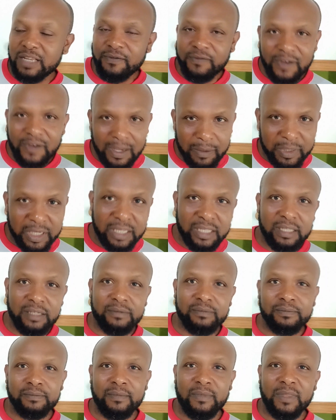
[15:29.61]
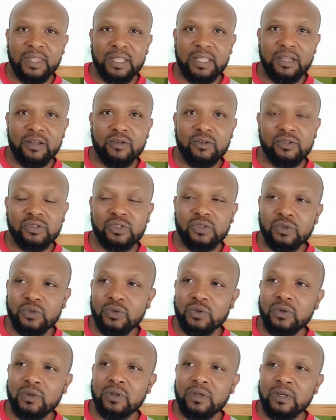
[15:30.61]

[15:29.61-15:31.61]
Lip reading: the family, you know. So